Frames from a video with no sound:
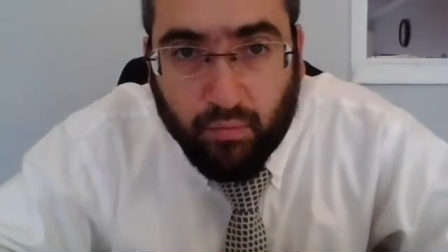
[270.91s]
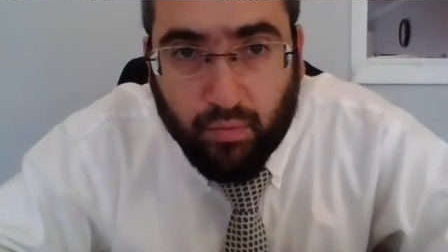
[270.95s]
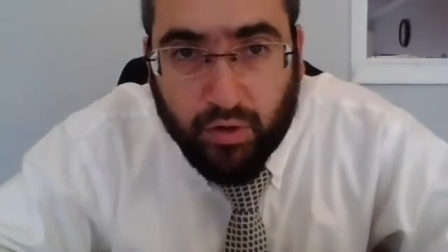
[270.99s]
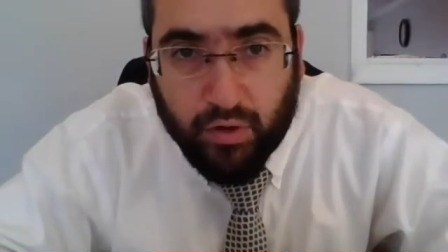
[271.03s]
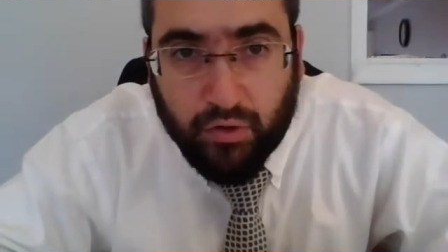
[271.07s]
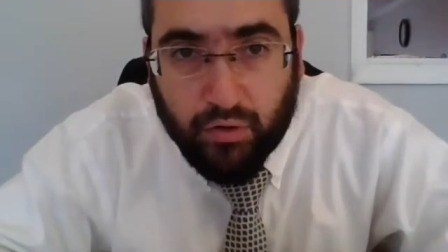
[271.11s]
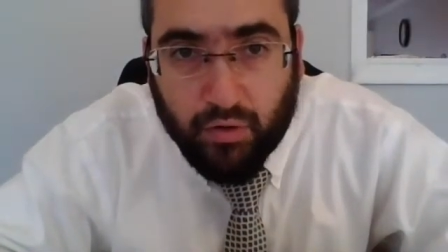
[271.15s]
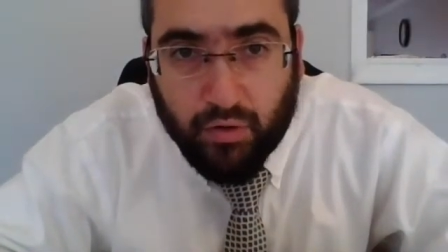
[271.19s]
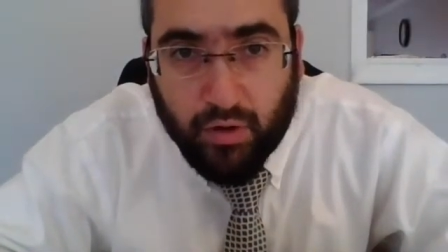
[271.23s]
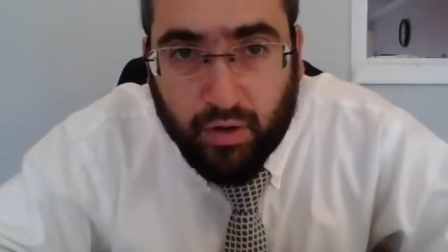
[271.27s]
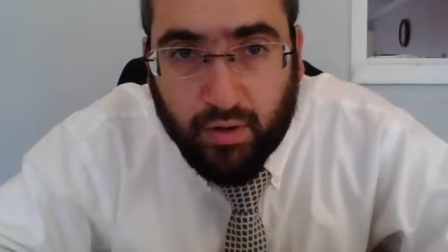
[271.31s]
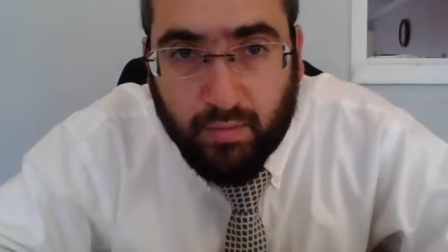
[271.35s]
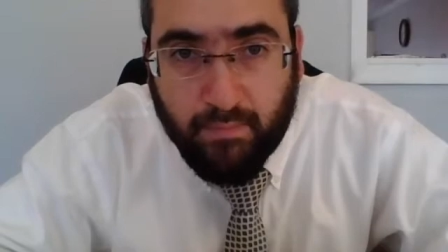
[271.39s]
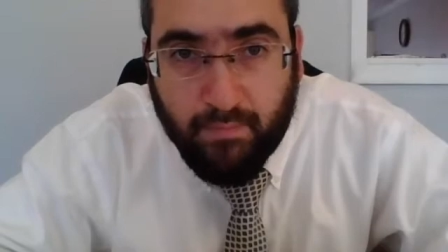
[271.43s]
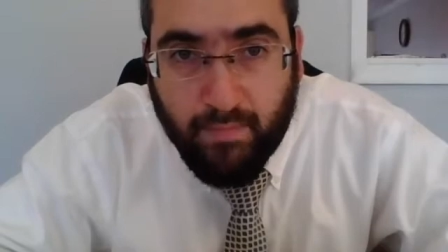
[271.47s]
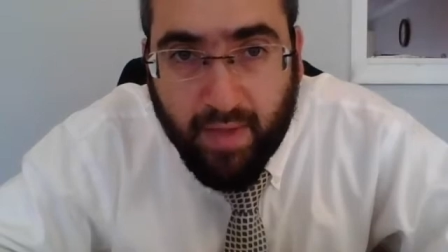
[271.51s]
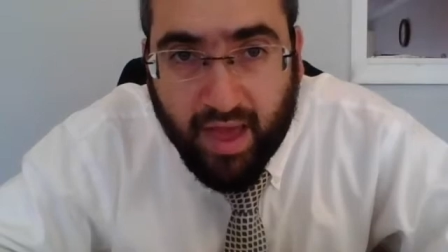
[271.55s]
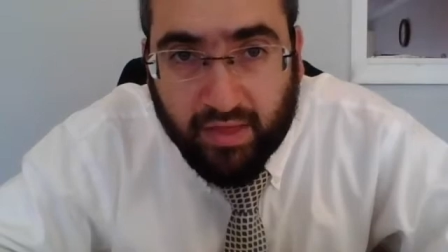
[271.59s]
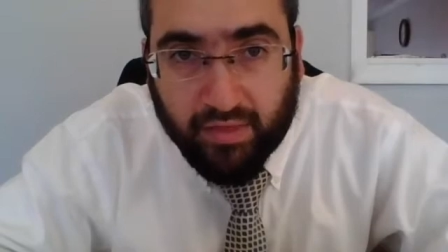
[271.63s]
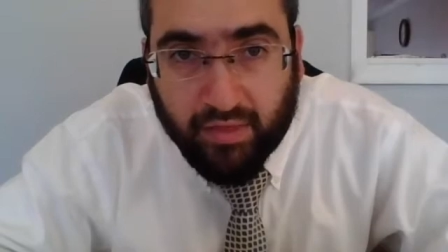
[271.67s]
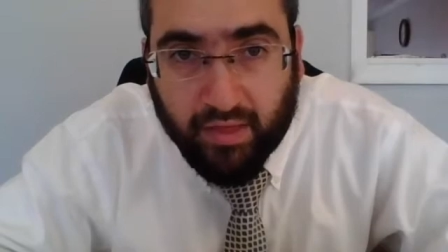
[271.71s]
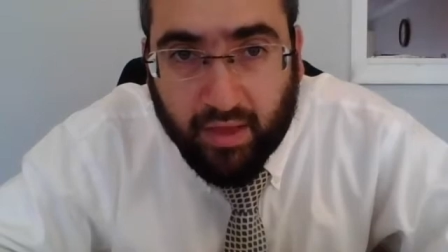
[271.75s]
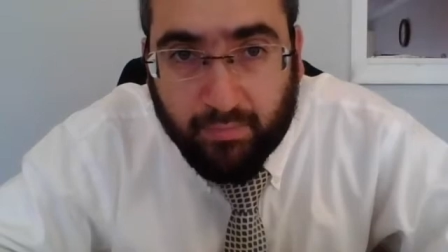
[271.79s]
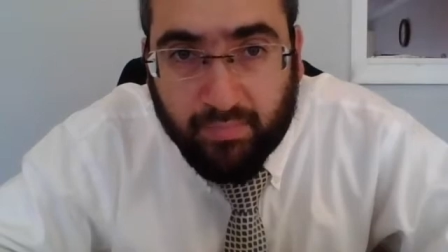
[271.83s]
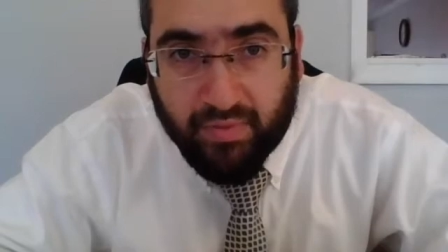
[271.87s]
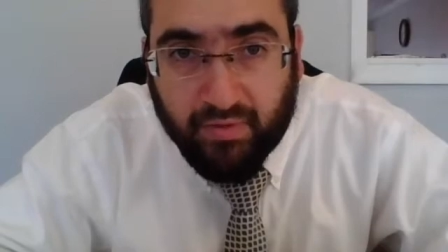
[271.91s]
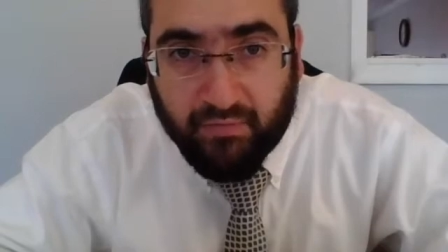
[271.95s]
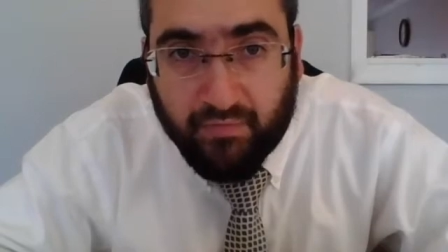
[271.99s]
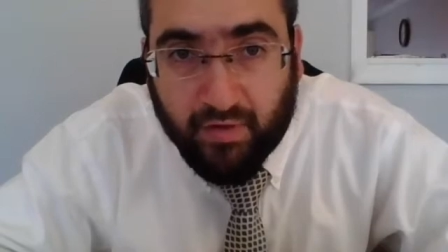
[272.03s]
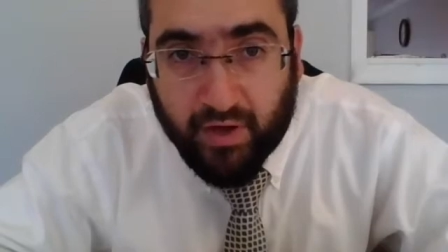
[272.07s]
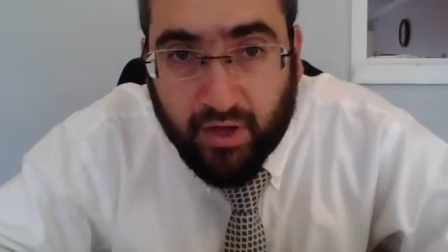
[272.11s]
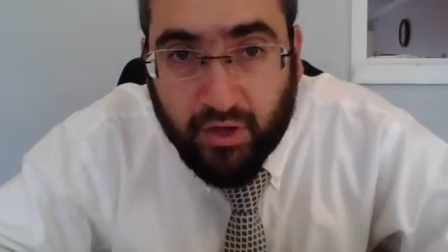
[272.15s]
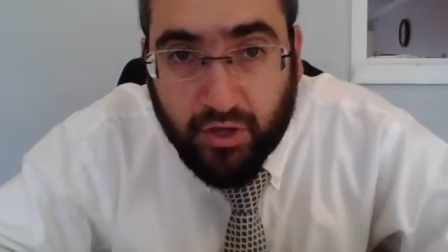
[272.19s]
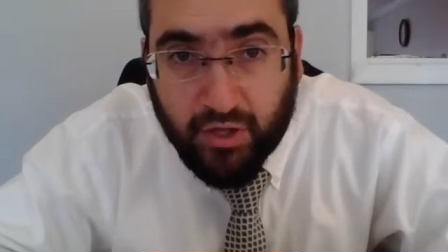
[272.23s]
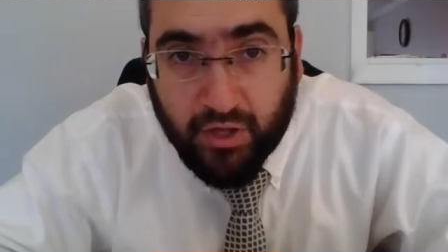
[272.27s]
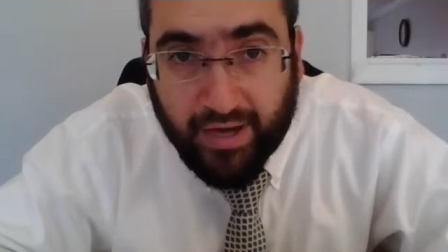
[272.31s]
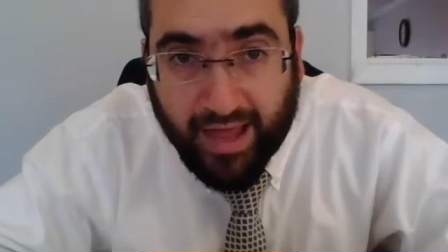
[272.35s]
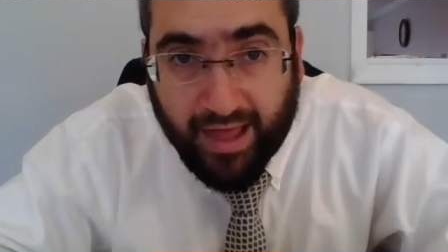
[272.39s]
which could mess up the
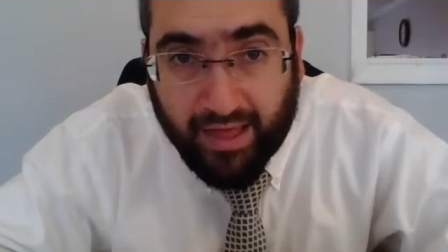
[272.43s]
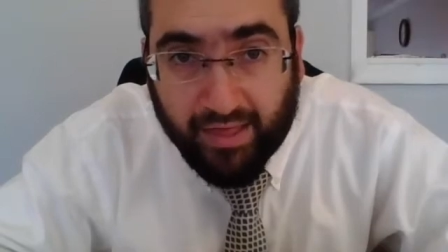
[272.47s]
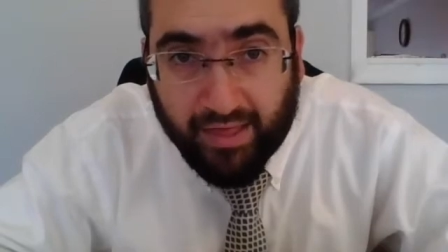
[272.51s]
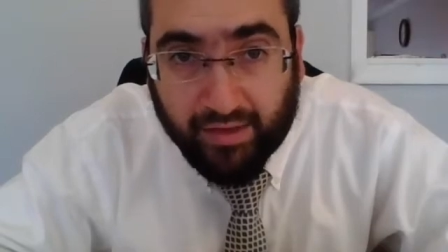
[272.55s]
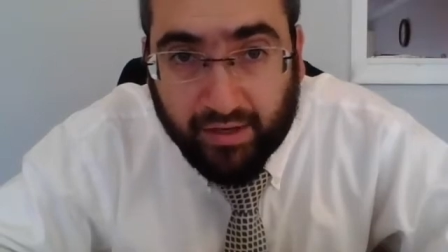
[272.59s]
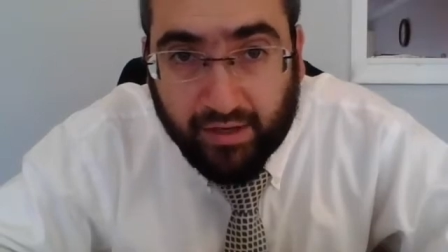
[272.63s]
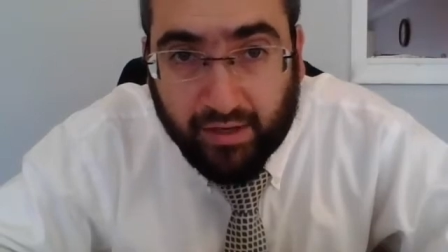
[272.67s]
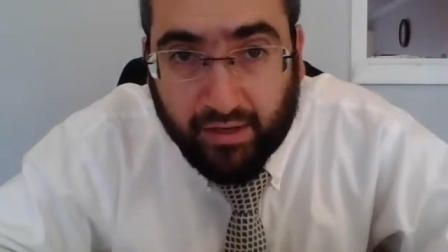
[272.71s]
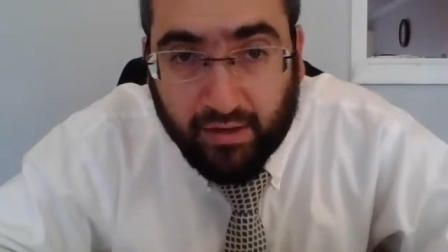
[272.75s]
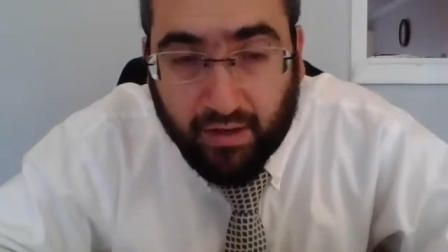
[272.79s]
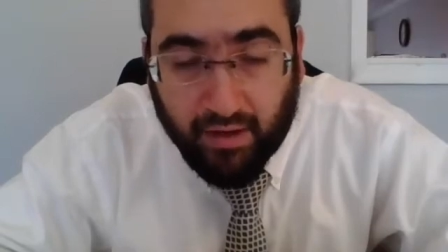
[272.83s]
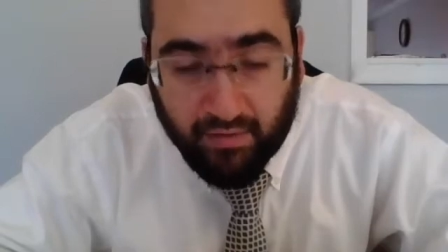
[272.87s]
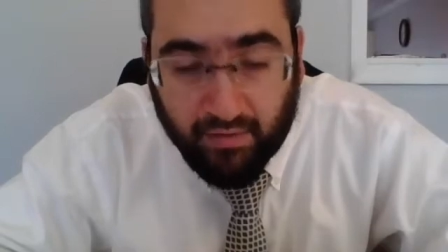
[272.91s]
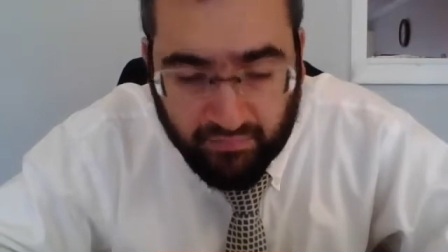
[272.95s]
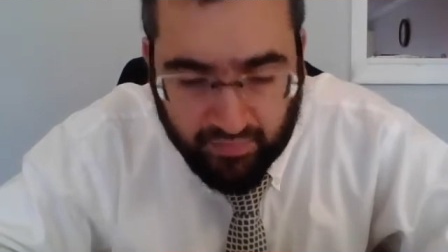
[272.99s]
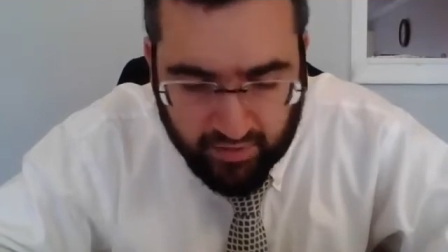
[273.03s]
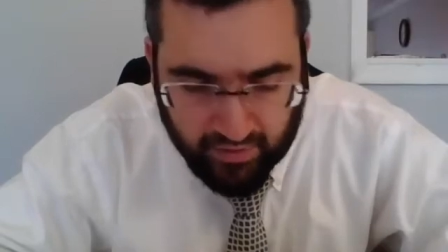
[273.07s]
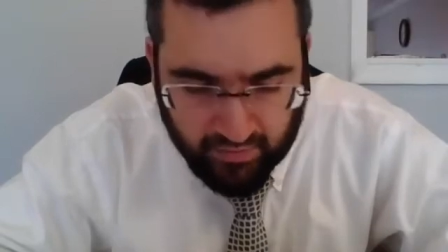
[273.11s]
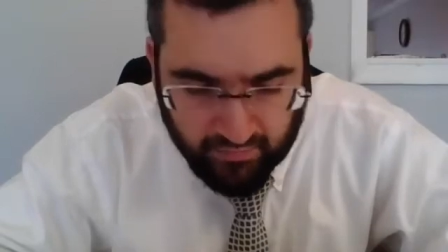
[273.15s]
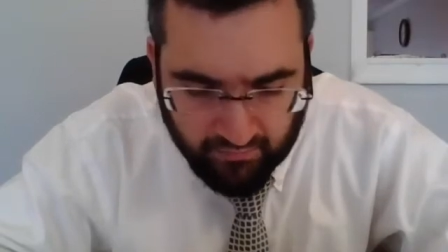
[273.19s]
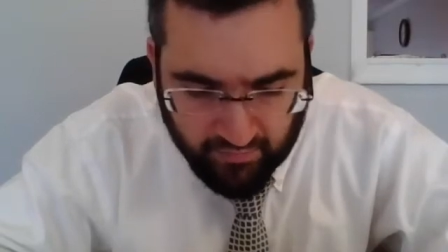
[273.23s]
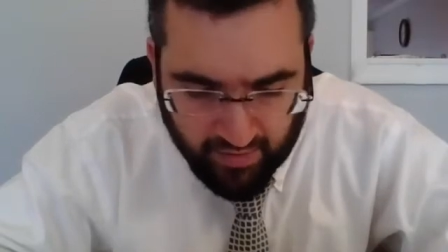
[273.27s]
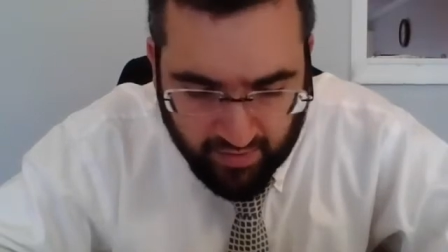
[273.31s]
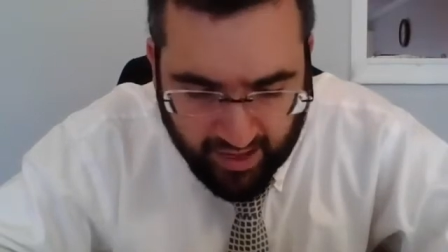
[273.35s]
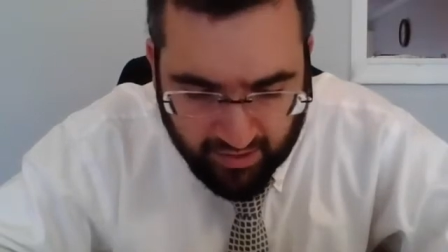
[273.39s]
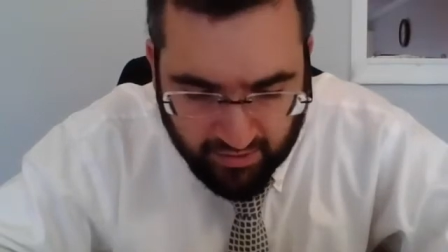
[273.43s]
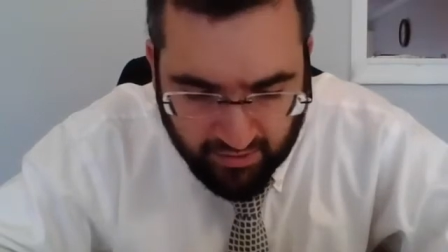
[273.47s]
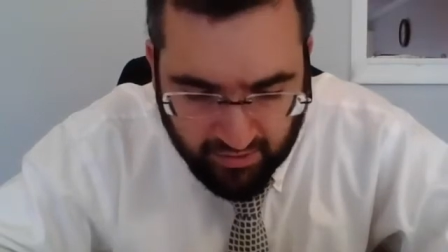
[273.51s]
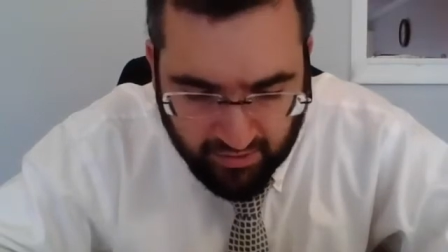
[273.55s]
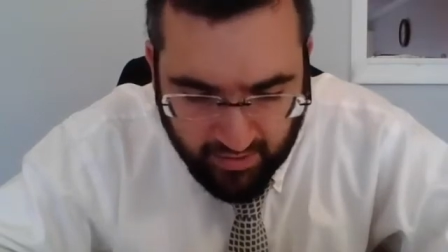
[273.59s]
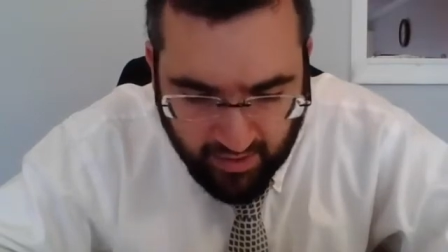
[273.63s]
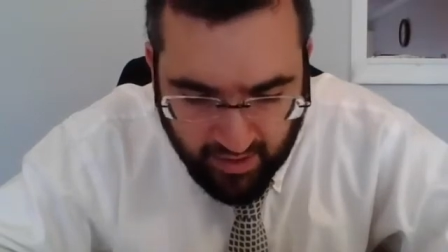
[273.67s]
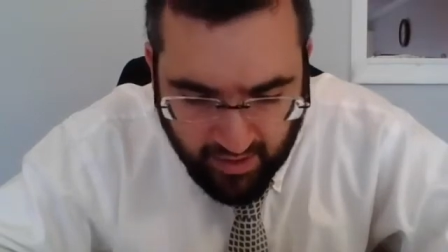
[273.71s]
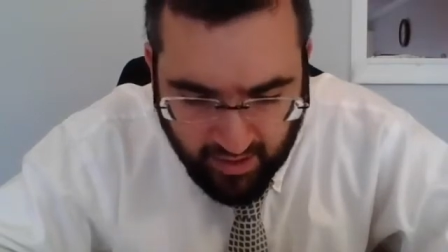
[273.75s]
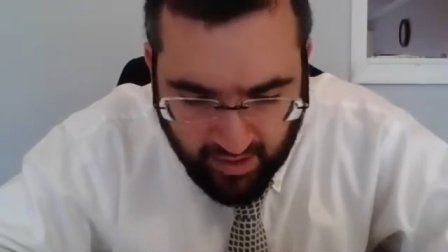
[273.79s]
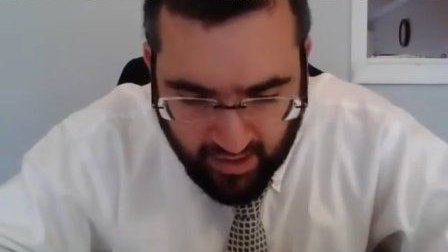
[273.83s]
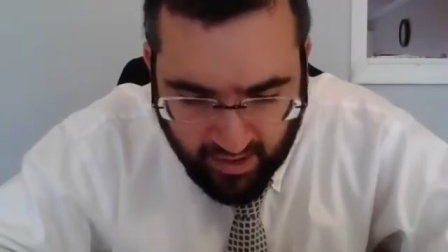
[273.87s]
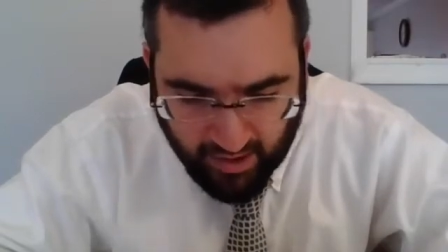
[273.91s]
functionality of the device.